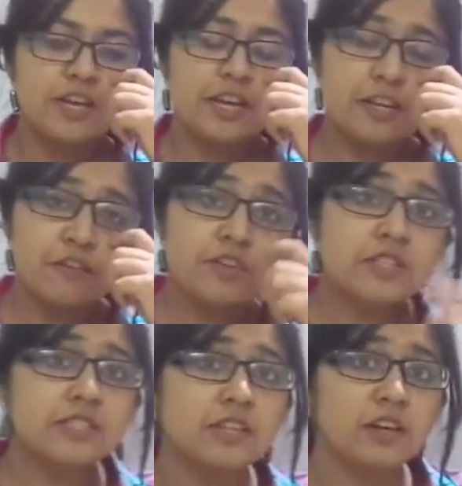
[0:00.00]

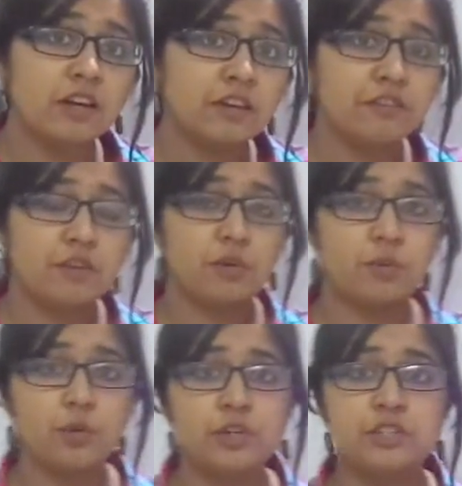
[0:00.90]
Indifference curve
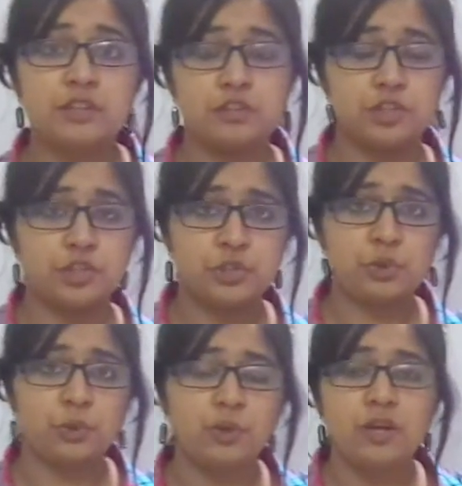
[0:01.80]
would
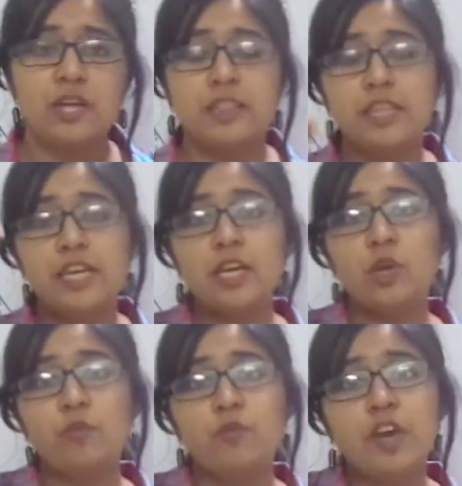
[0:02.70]
show the
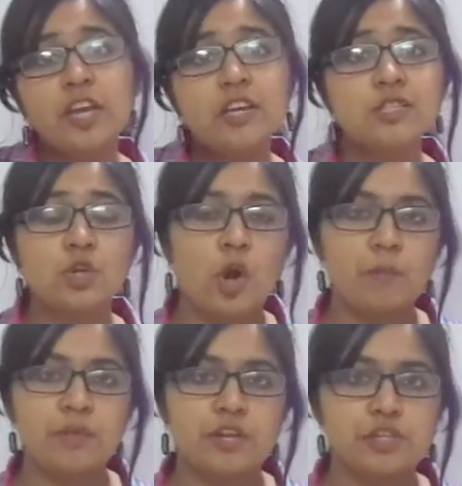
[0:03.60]
various
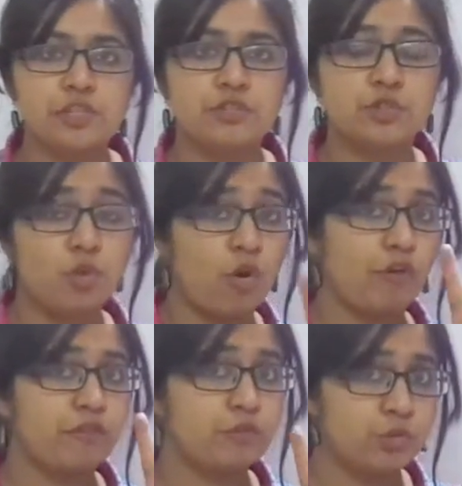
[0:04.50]
combinations
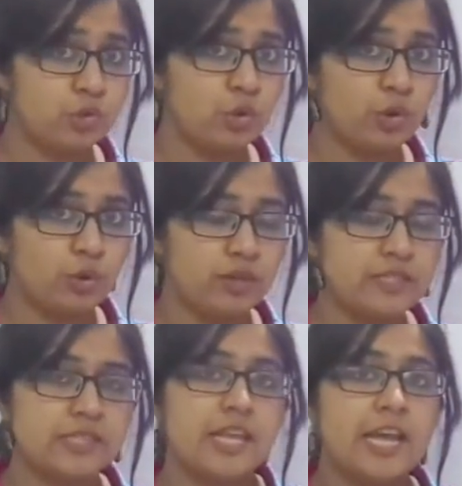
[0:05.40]
of two
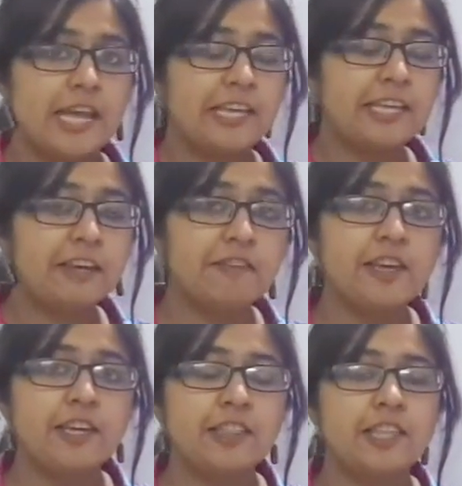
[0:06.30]
goods
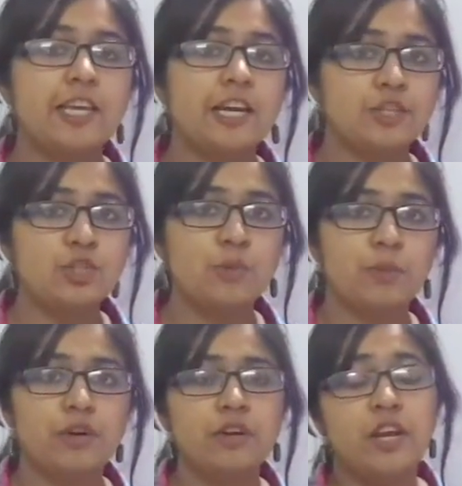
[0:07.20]
giving the
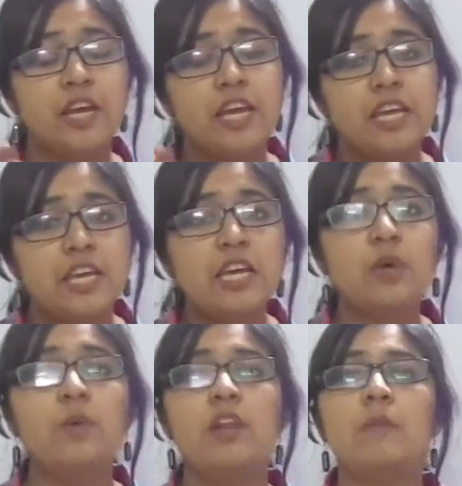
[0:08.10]
consumer
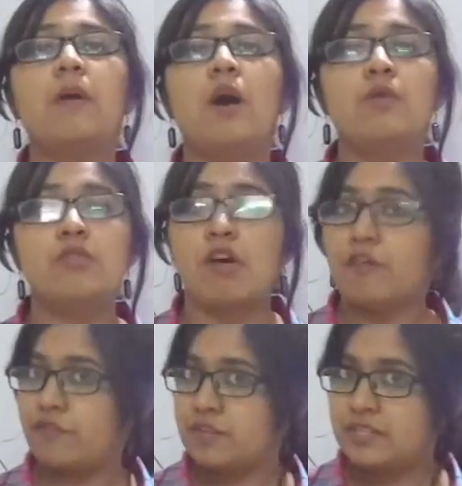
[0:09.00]
equal amount
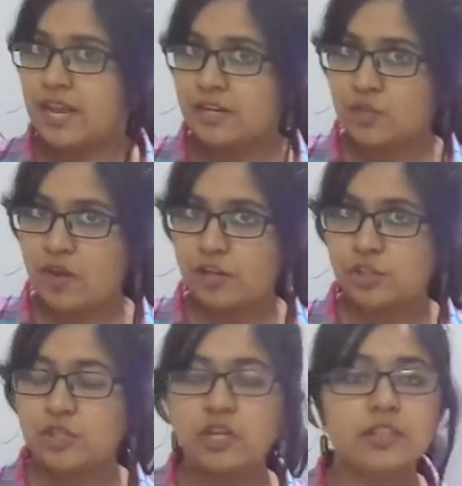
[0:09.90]
of
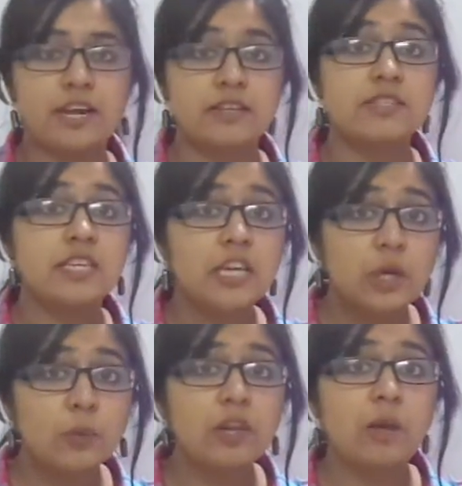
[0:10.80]
satisfaction, that is
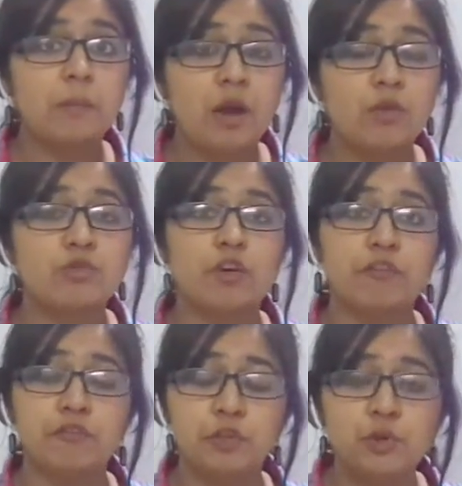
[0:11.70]
equal amount
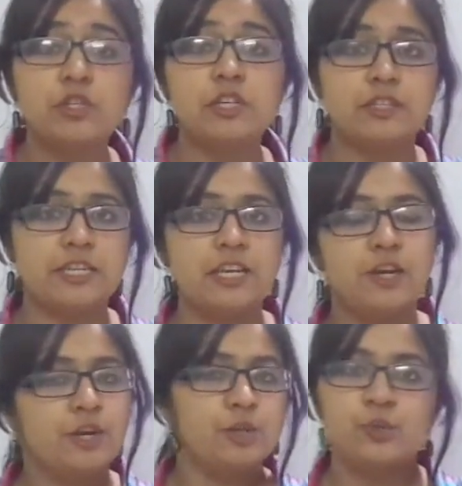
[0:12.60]
of utility
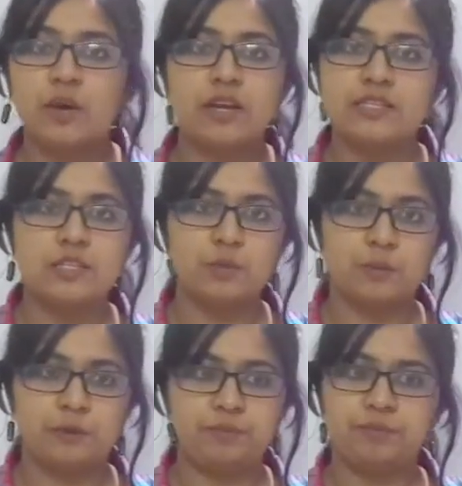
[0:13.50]
to a consumer.